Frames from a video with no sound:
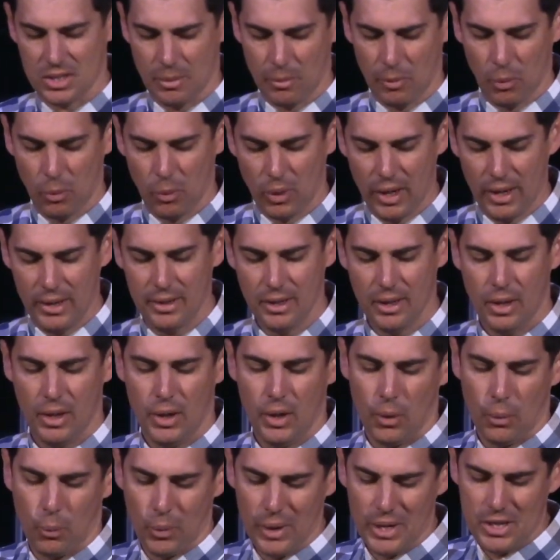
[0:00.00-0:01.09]
1,
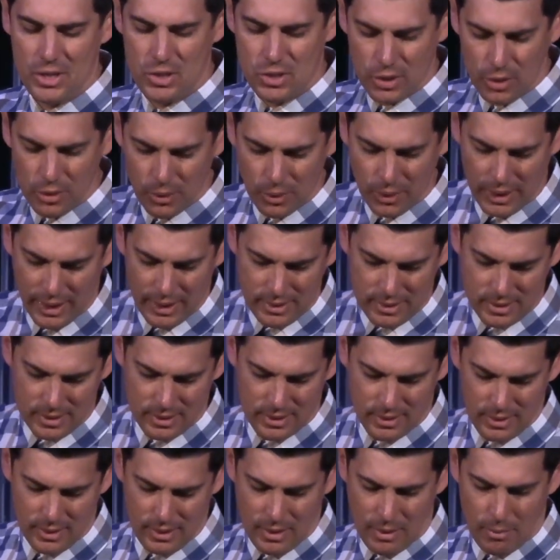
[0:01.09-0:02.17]
we do it
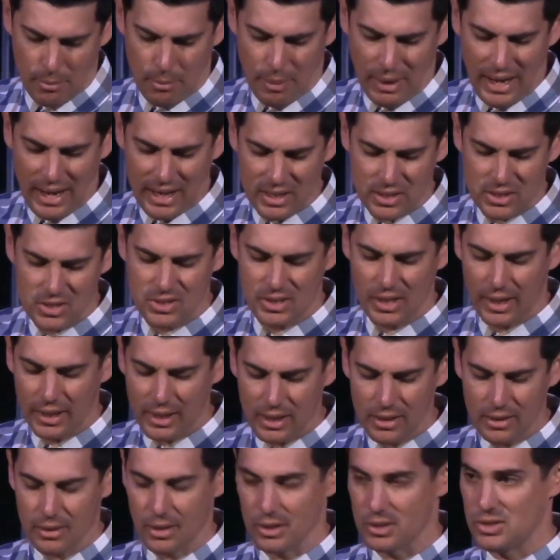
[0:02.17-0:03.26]
by
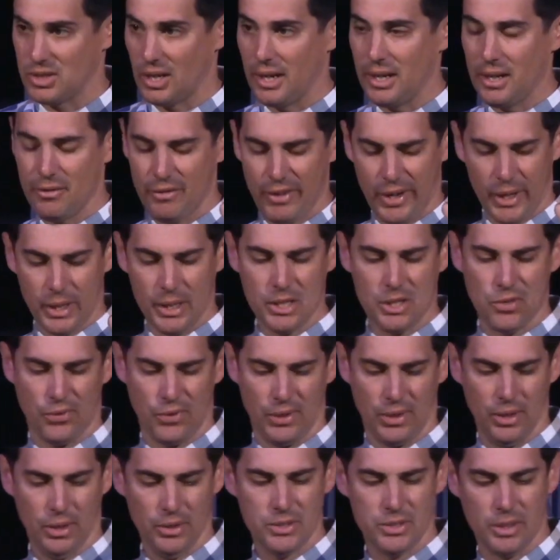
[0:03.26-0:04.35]
studying the study of various
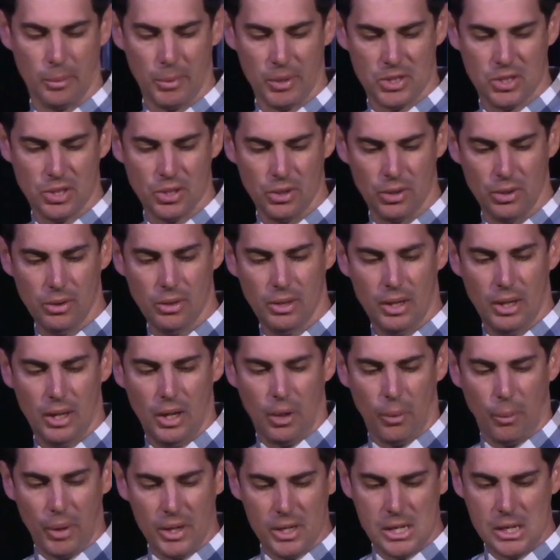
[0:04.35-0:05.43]
fields. 2,
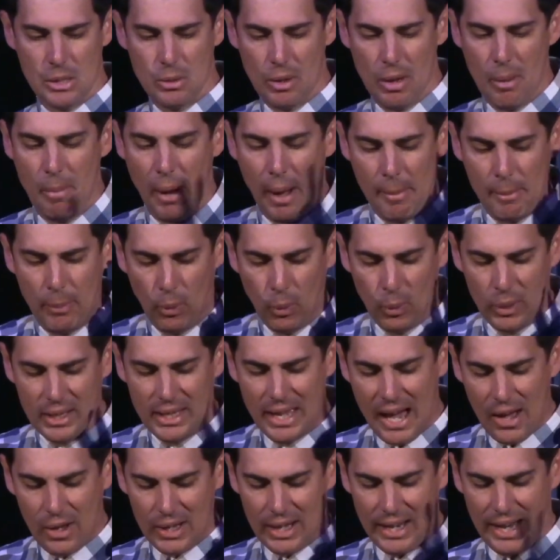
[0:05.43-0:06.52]
we do it by pointing
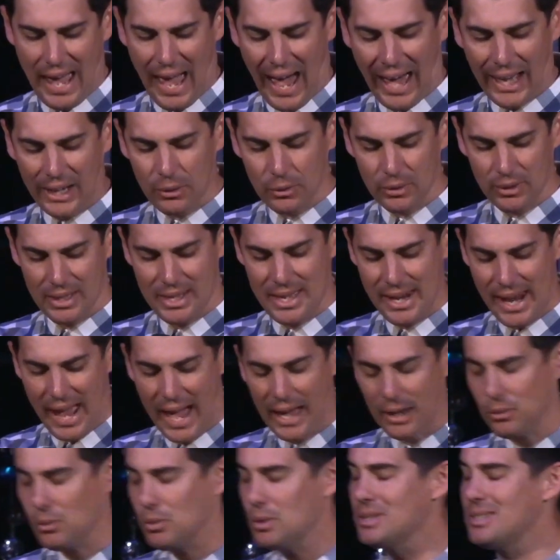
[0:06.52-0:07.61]
out the
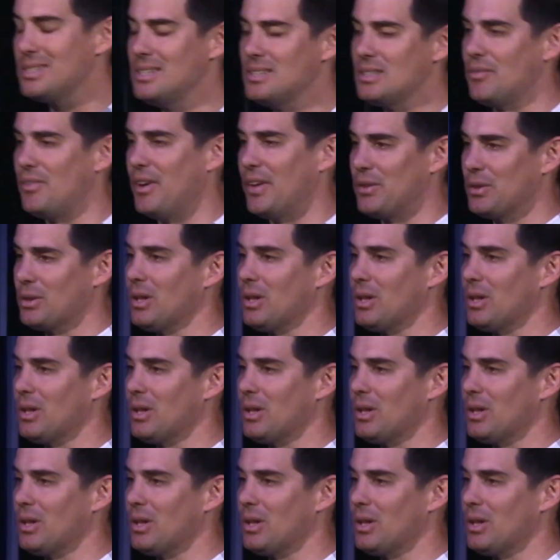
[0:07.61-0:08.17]
inadequacies of other